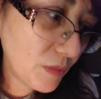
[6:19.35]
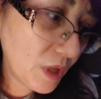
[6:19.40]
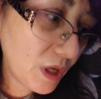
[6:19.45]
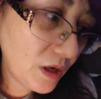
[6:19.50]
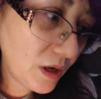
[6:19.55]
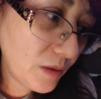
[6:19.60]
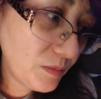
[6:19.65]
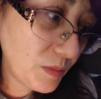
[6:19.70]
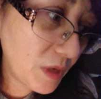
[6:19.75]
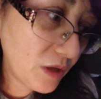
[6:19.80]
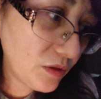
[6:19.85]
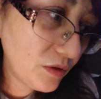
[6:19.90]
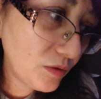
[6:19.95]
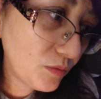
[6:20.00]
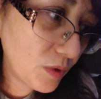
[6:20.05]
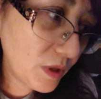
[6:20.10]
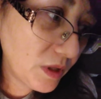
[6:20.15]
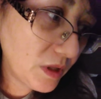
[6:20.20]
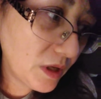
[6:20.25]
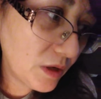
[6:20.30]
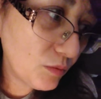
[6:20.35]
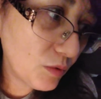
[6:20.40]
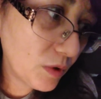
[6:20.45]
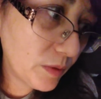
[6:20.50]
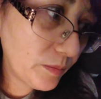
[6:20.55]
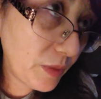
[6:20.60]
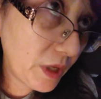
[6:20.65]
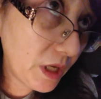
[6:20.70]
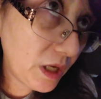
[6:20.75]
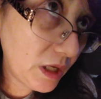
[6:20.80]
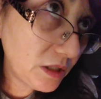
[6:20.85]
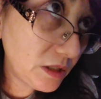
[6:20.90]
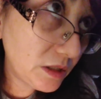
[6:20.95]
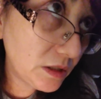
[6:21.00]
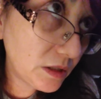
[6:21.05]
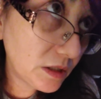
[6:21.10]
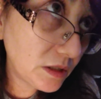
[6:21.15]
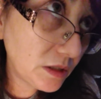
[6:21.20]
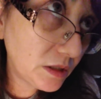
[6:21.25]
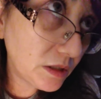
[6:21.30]
I'm not the one that repeats
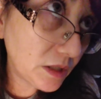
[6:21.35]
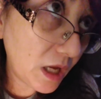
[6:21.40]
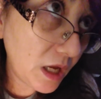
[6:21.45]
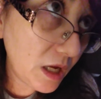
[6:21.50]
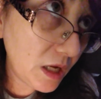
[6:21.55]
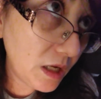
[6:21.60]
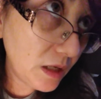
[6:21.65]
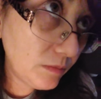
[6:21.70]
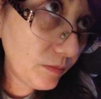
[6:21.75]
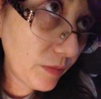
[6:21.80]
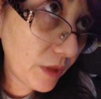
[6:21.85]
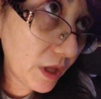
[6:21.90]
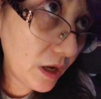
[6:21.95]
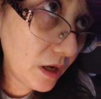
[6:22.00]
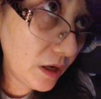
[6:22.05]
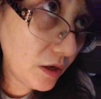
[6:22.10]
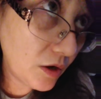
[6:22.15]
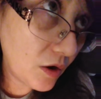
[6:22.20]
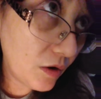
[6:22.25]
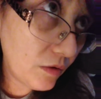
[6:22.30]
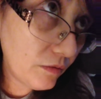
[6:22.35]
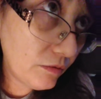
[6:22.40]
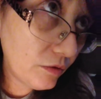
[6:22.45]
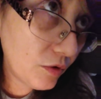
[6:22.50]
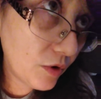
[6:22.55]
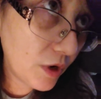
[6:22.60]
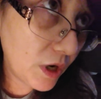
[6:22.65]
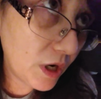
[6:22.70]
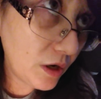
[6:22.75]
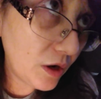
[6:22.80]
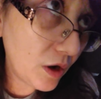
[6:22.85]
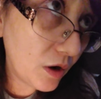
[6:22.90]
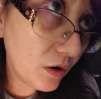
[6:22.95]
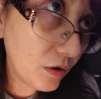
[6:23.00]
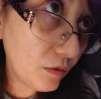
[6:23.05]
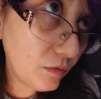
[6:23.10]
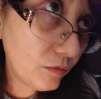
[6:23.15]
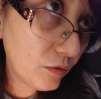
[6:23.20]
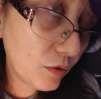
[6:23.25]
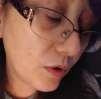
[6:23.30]
the same thing over and
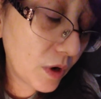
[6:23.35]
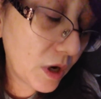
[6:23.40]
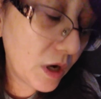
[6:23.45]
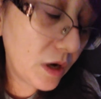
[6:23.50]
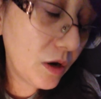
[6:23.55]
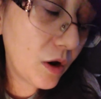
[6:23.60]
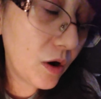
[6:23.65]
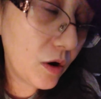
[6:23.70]
over and